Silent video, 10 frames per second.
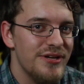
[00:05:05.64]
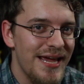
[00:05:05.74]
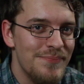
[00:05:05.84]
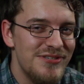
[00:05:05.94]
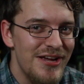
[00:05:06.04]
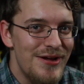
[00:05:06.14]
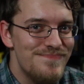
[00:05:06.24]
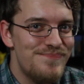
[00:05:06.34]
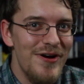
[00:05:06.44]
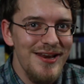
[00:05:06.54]
games,
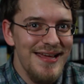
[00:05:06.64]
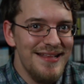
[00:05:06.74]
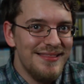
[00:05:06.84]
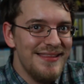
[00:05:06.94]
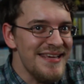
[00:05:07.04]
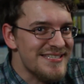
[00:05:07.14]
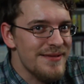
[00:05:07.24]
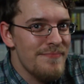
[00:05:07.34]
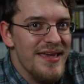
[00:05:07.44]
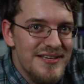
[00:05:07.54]
but at least
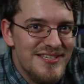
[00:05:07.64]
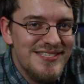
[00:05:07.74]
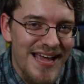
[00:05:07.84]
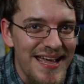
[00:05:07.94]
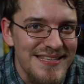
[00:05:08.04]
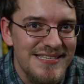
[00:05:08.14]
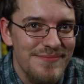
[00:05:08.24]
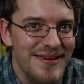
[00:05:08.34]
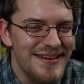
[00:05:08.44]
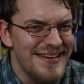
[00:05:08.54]
it makes sense. I
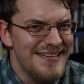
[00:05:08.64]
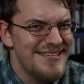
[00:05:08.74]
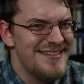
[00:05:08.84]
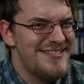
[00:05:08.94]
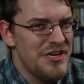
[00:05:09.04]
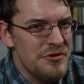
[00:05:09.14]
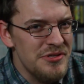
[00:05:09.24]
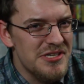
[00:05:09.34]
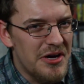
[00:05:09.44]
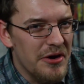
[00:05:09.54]
mean,
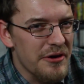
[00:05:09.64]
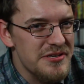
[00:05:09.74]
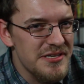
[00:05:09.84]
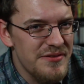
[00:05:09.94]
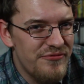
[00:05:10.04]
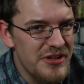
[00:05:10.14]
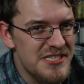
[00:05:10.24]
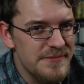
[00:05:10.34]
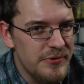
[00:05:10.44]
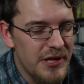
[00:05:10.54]
shields aren't
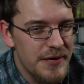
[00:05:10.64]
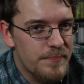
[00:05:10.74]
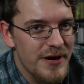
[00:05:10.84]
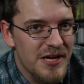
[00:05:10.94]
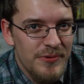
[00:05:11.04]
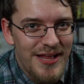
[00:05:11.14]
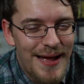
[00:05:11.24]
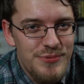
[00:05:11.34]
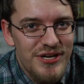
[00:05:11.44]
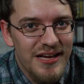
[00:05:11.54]
invincible, unbreakable
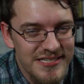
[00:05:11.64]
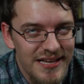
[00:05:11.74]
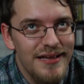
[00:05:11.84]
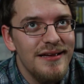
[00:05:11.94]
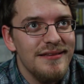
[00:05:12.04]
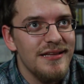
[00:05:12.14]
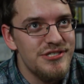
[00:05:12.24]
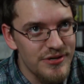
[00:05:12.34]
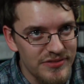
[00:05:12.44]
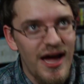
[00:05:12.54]
objects,
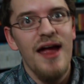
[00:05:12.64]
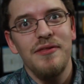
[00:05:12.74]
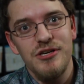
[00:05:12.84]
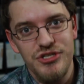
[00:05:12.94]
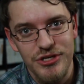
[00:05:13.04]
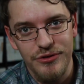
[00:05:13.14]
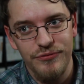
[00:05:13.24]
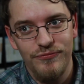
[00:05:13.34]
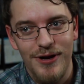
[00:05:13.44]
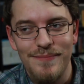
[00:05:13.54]
unless you get the Hylian
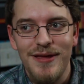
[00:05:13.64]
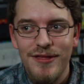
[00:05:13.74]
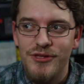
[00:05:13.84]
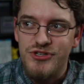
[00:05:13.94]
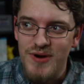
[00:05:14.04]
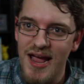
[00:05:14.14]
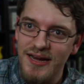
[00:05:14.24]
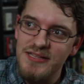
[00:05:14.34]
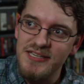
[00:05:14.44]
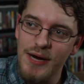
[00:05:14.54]
shield from the
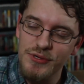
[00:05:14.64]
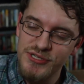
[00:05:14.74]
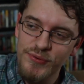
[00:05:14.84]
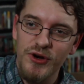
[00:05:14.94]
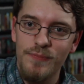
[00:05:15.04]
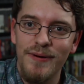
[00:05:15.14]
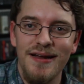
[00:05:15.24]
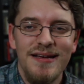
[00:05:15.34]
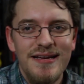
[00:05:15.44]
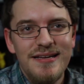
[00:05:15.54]
dragon in Skyward Sword, but